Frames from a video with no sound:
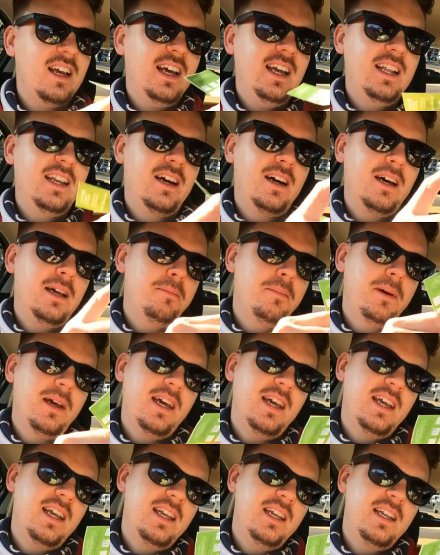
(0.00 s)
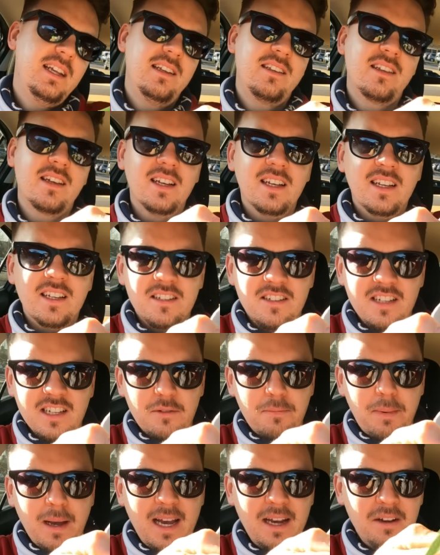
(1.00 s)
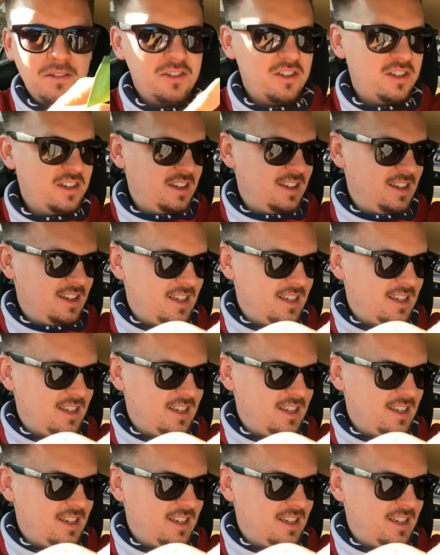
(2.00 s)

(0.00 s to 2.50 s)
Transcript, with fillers: and I paid six pounds.